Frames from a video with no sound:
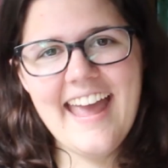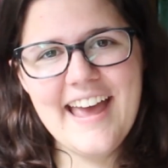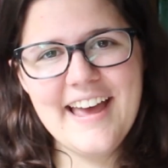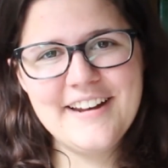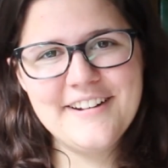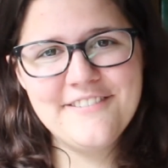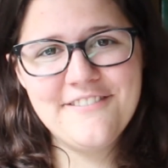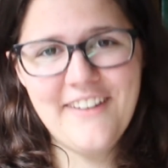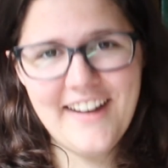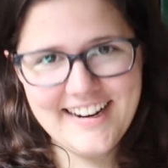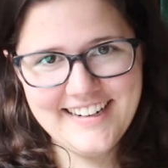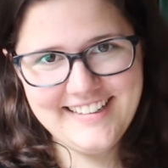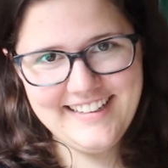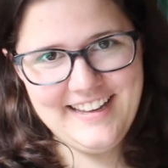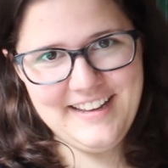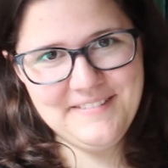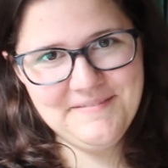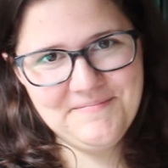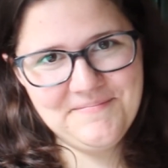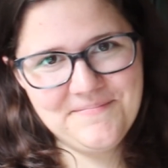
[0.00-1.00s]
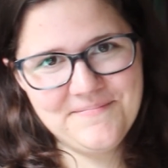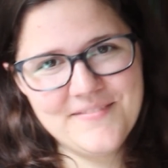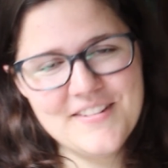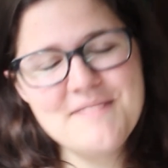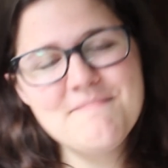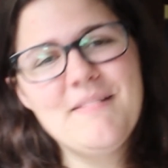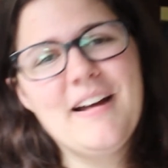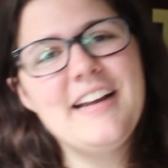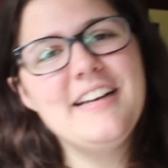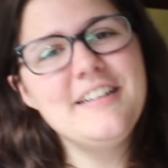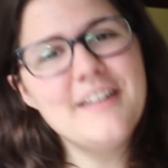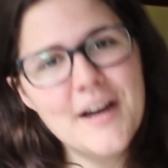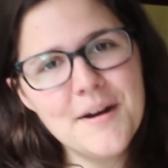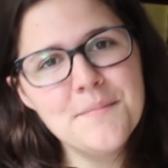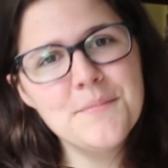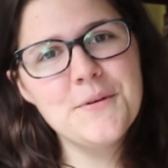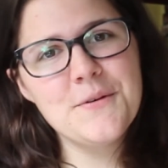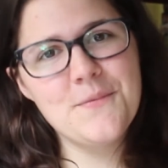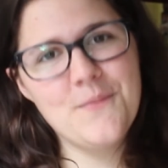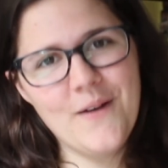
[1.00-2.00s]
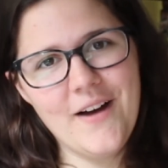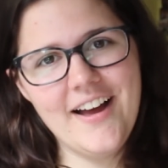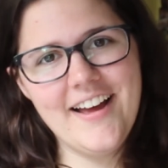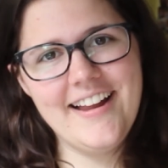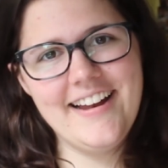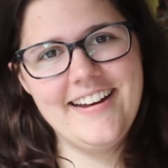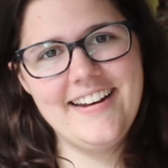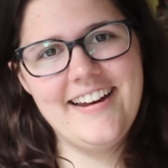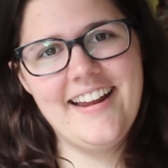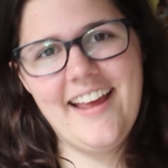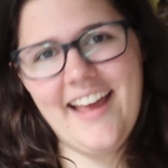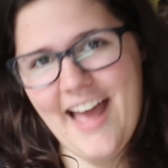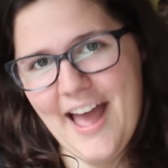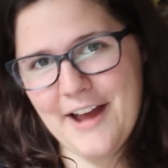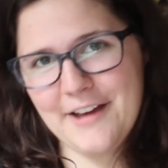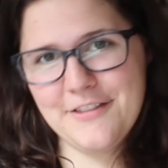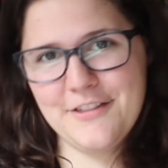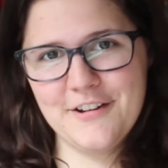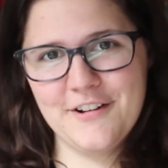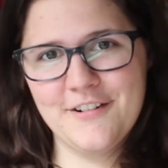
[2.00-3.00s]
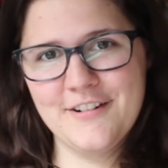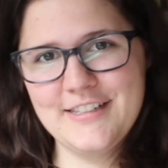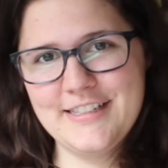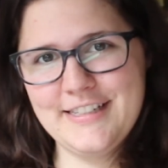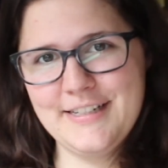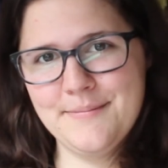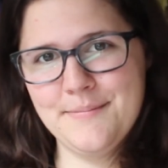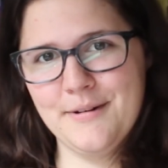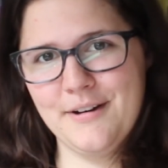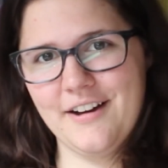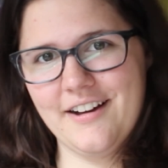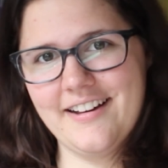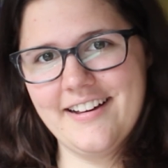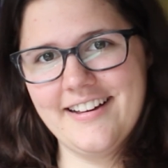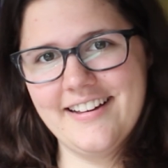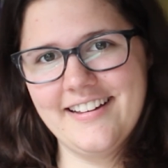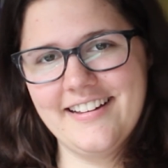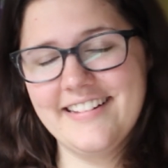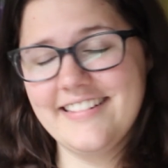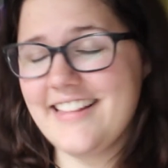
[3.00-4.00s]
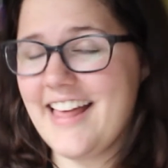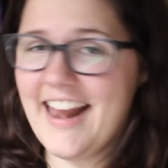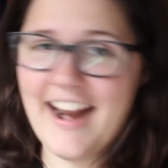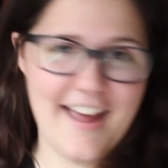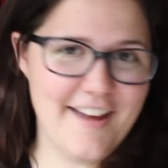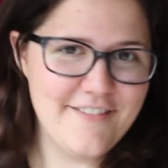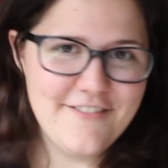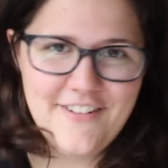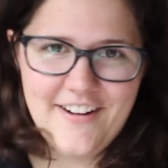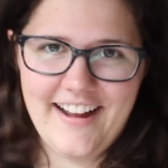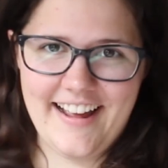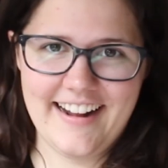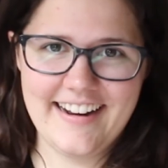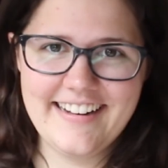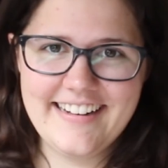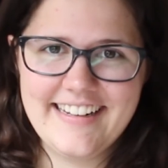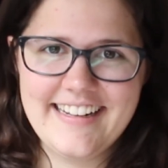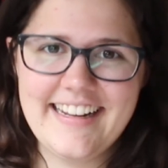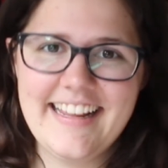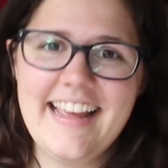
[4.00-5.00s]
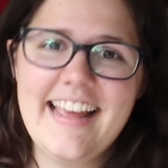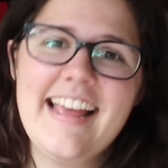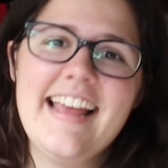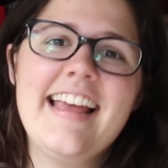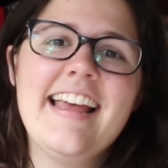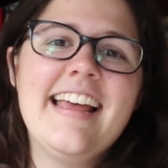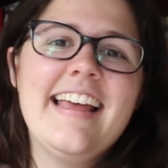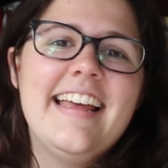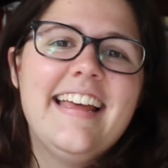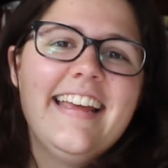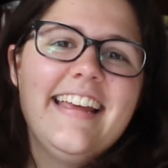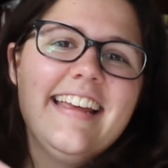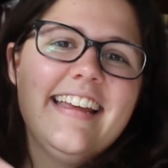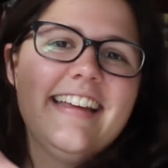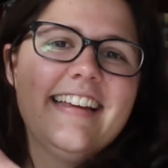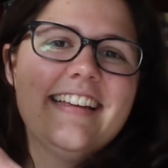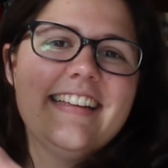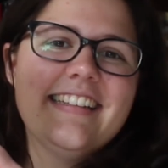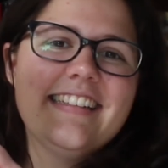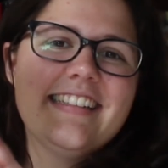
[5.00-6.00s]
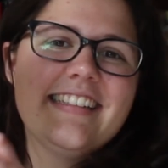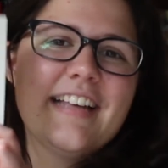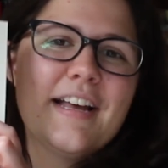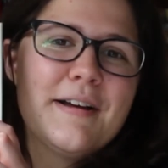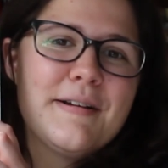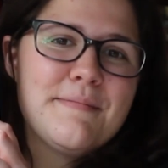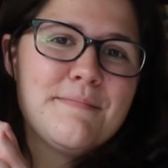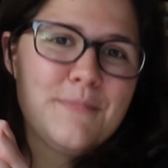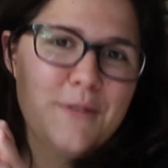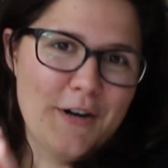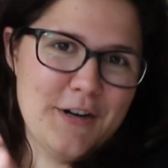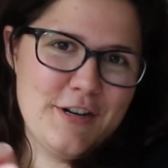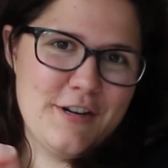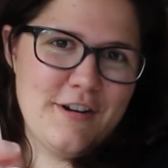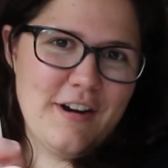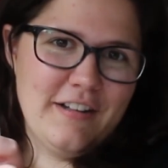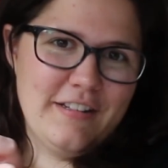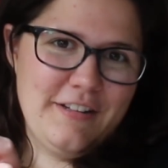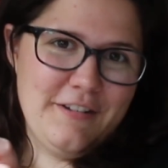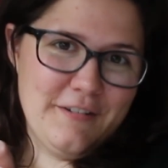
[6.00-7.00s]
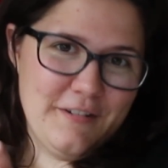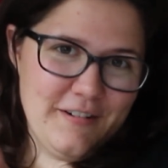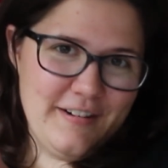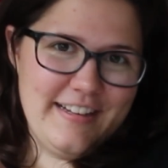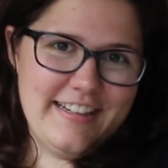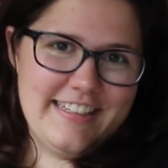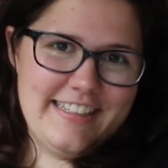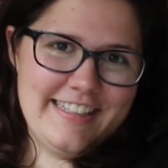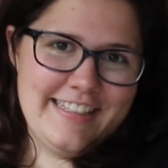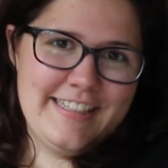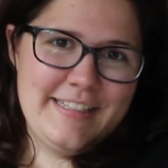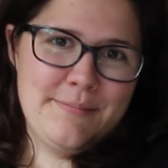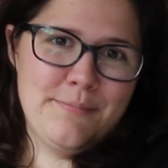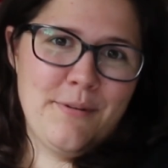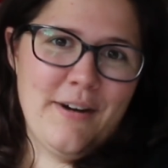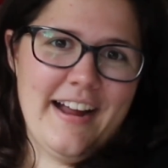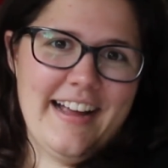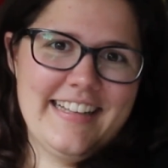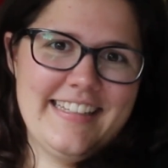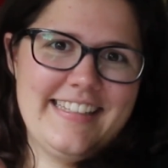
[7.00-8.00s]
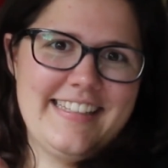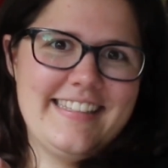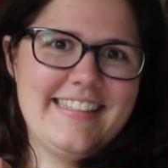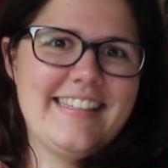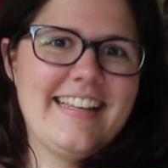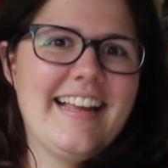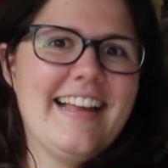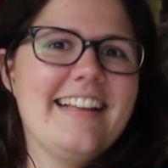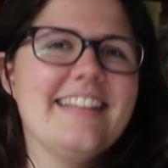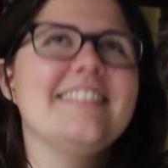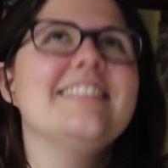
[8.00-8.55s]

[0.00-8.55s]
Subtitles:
And finally, my number one Agatha Christie book that I've read is Murder on the Orient Express.